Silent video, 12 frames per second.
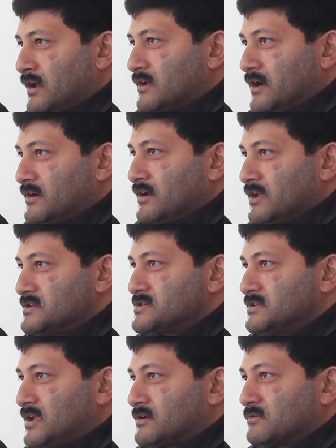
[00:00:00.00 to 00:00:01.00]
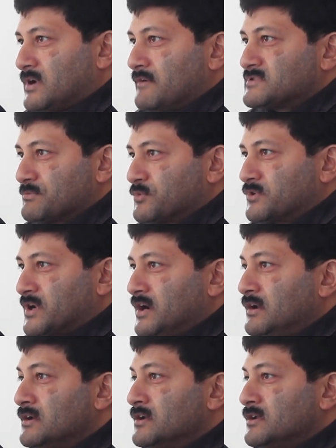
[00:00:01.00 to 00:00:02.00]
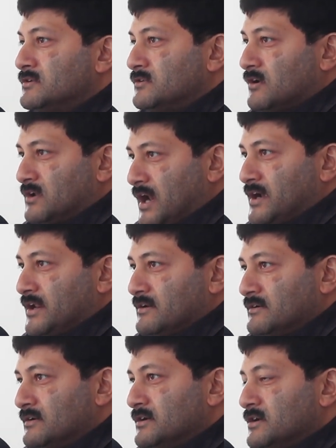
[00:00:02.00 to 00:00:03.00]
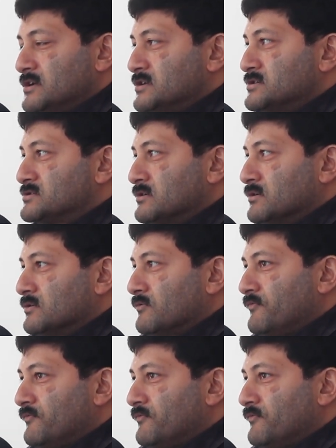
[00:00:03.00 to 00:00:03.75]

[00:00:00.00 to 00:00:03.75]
rendering engine that could have supported non-Latin. So